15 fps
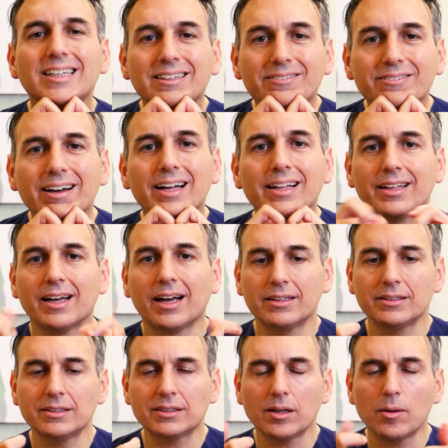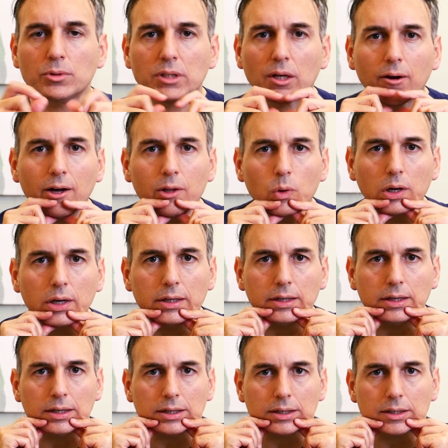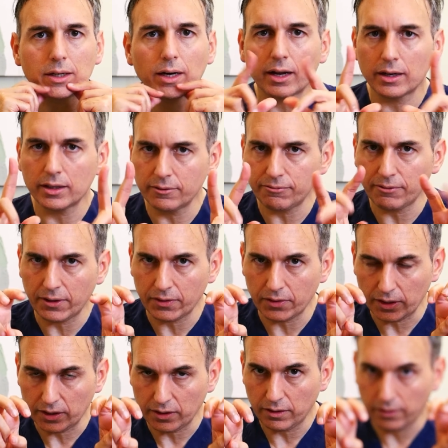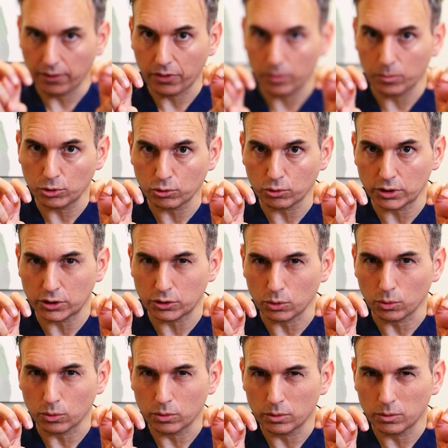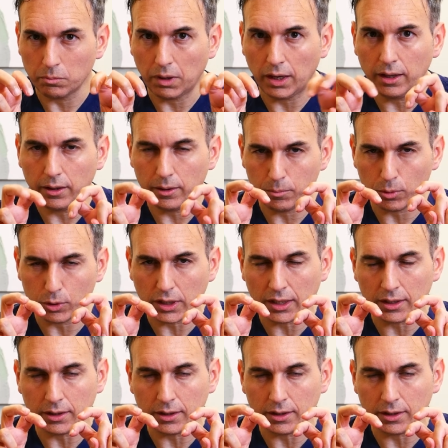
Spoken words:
And notice, now that we were working here before, huh? Now it's different. We do with this, okay? Important.